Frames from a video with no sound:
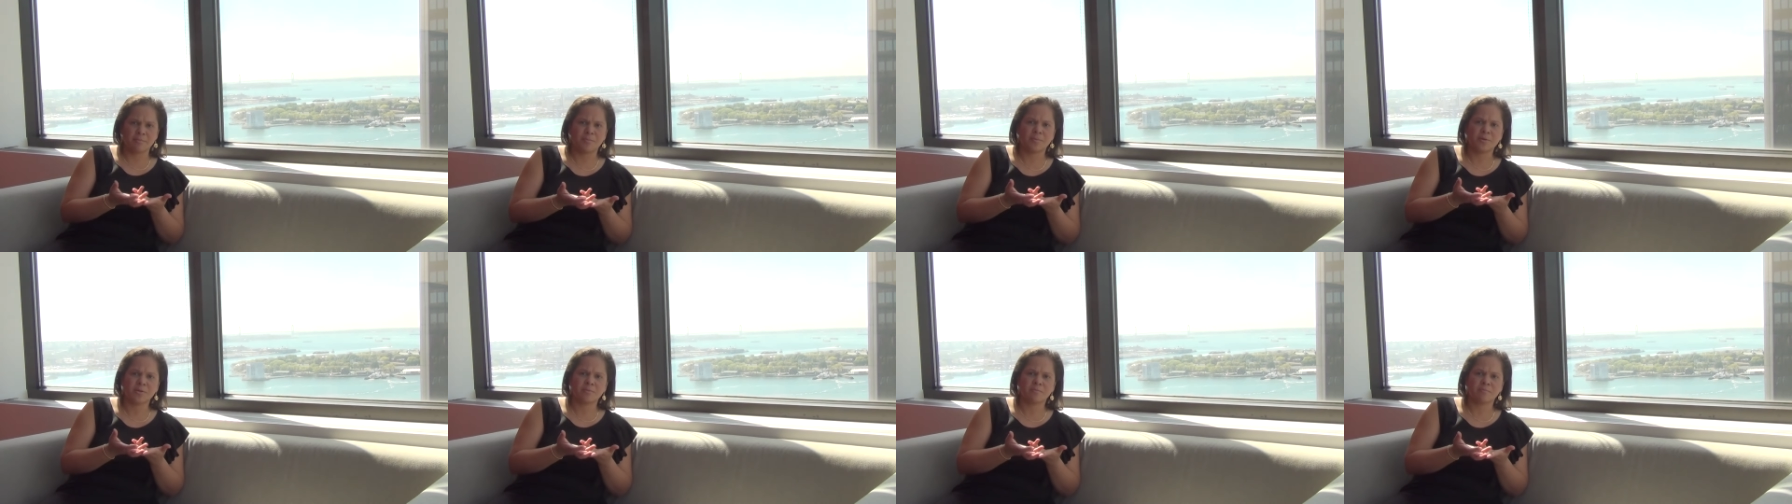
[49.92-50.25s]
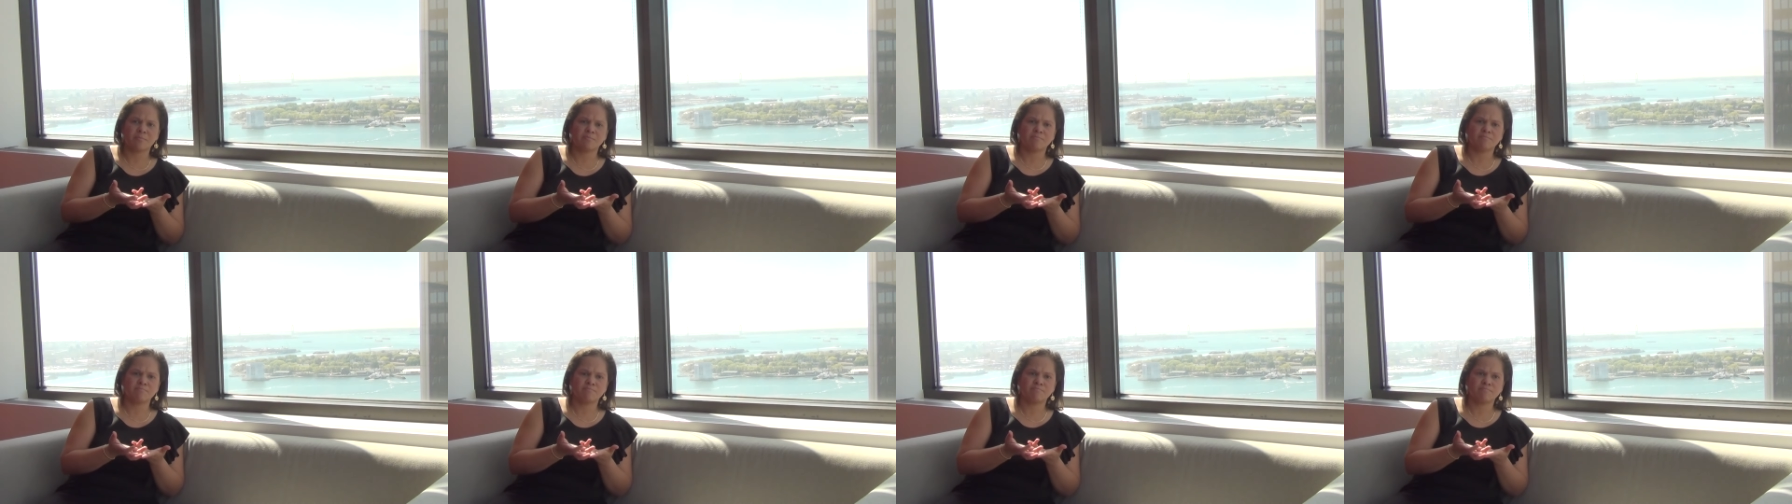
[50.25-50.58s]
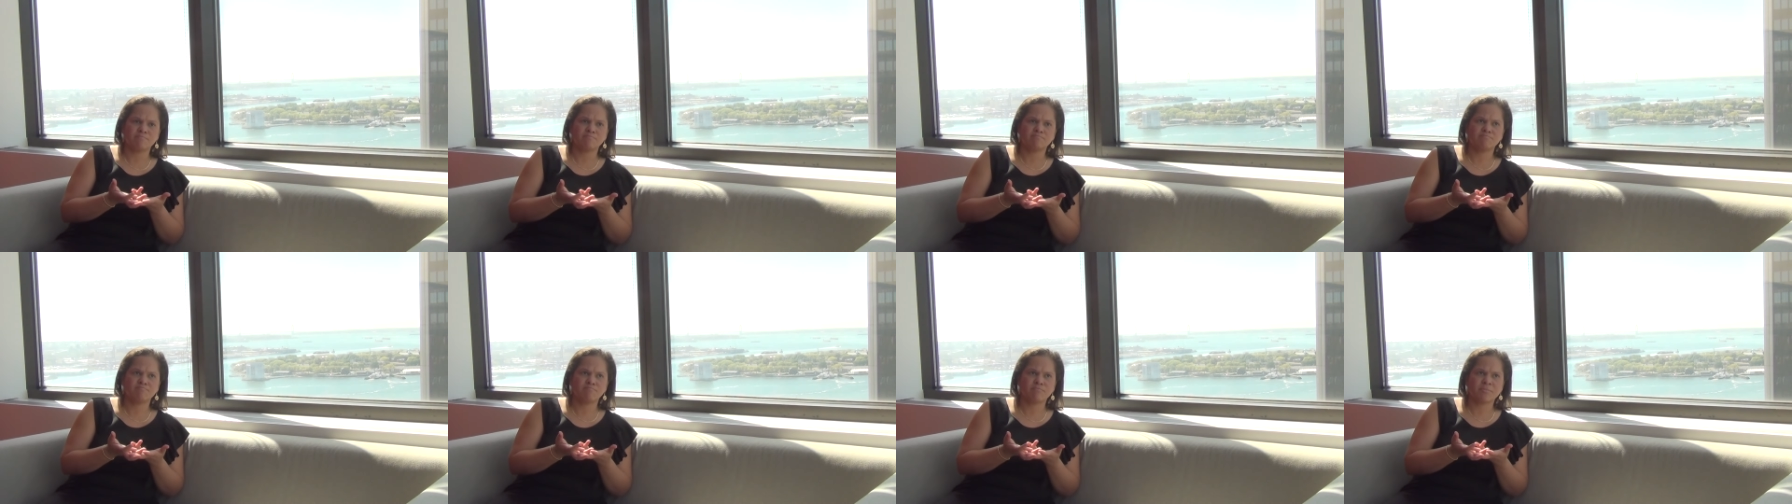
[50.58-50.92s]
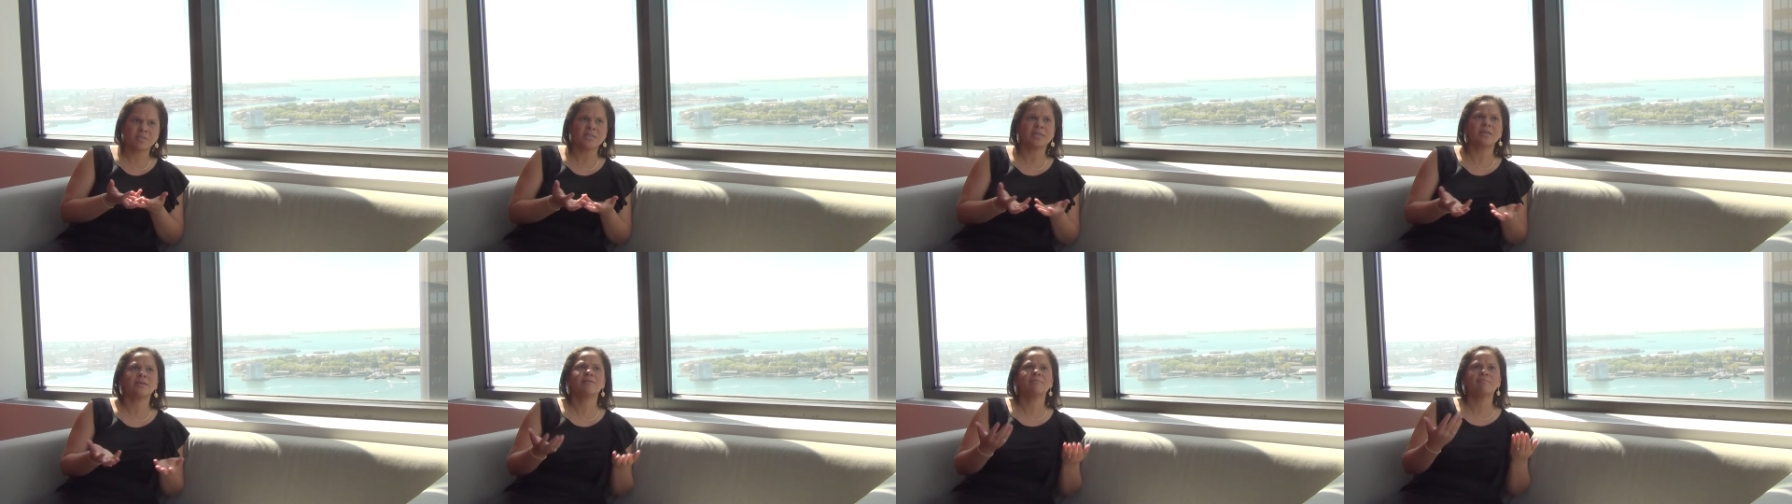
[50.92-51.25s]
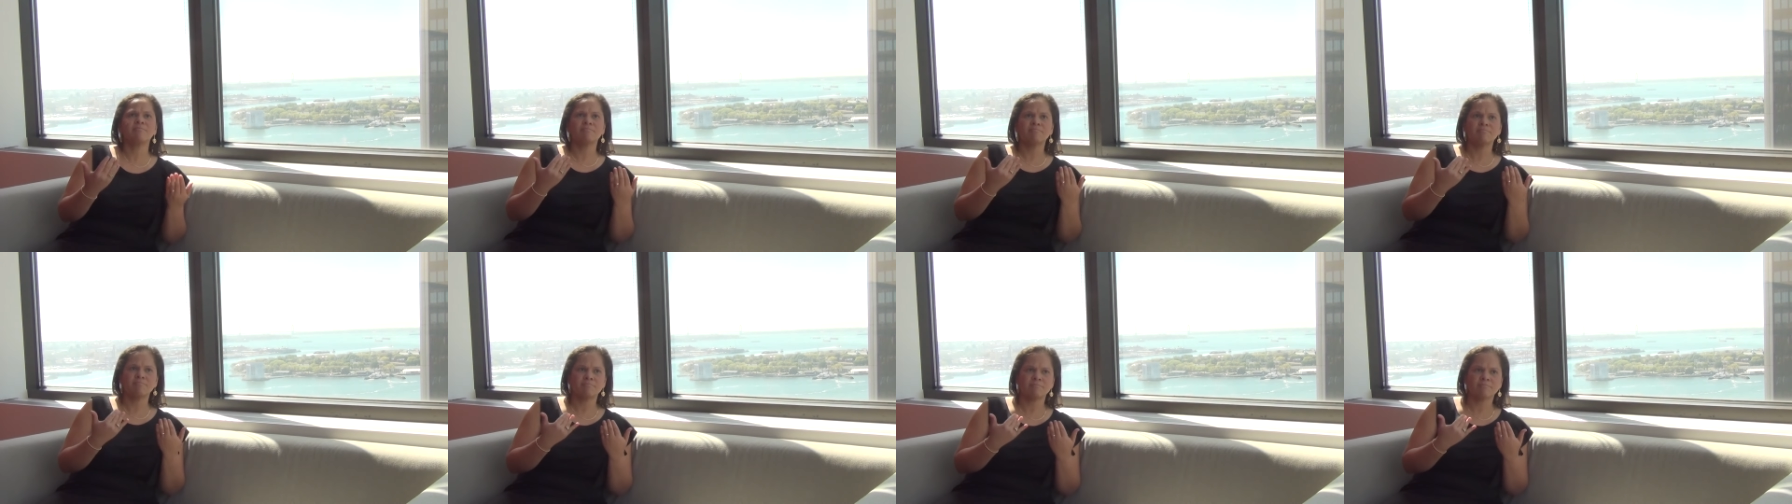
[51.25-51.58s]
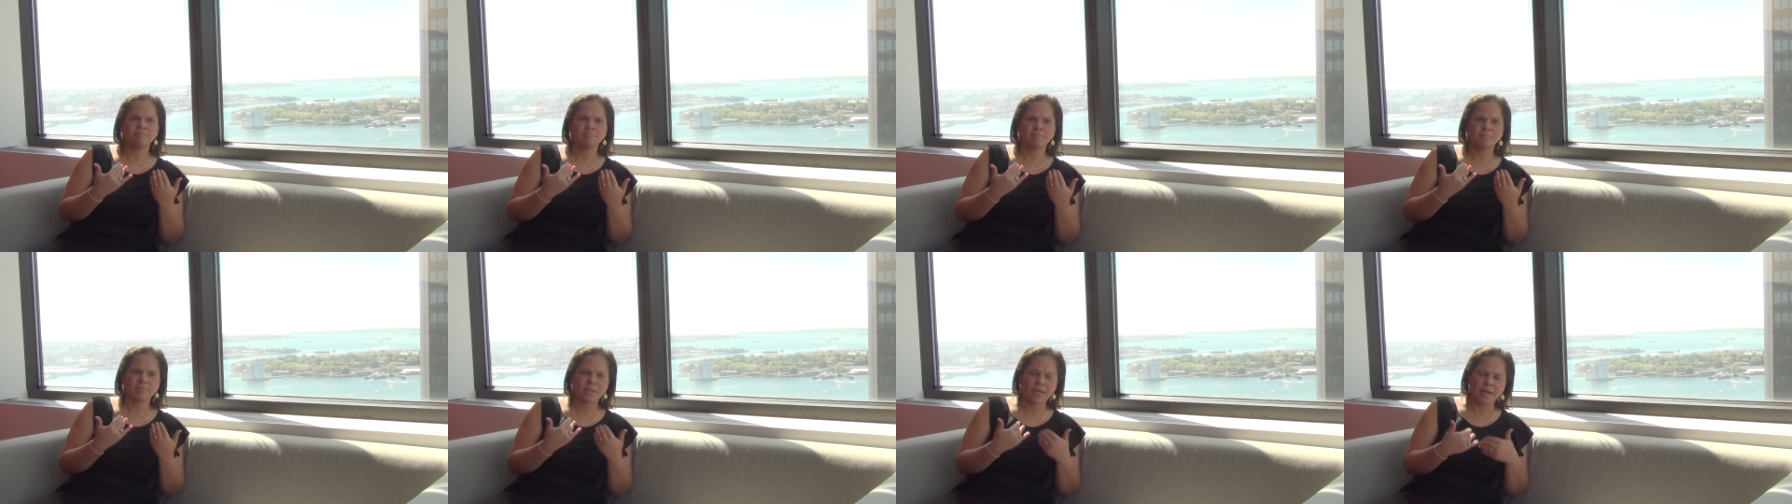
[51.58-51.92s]
but think
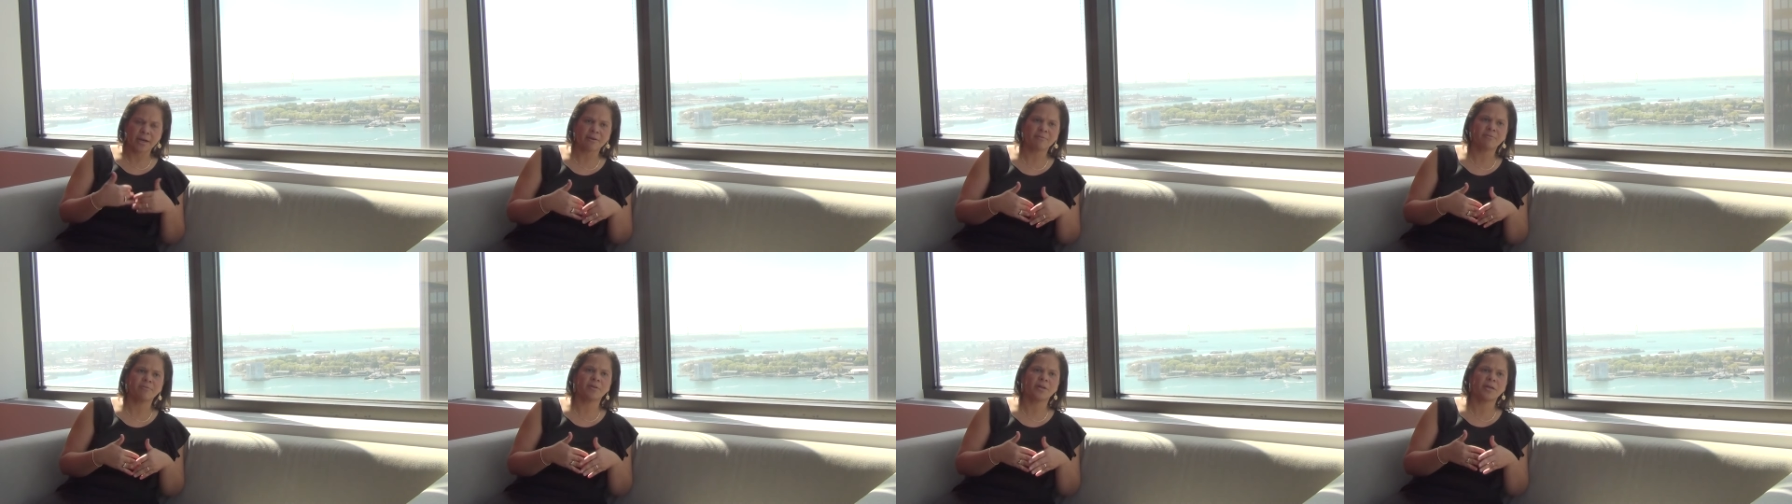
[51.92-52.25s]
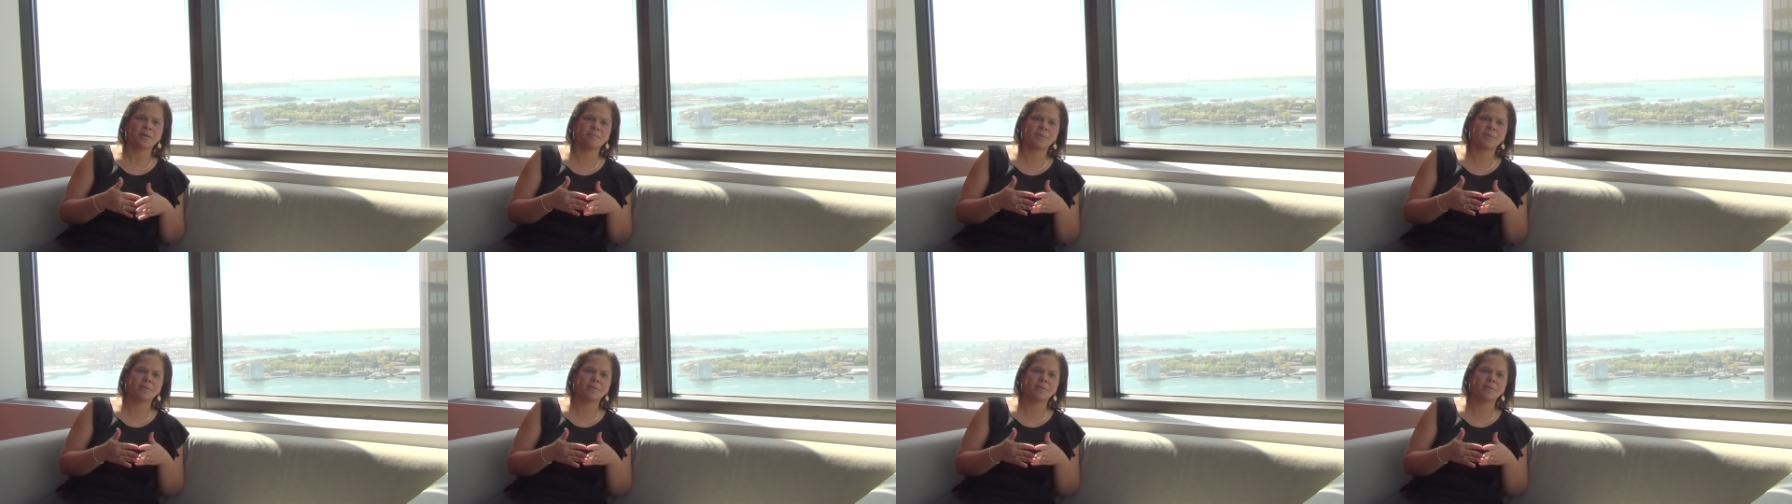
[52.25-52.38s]
carefully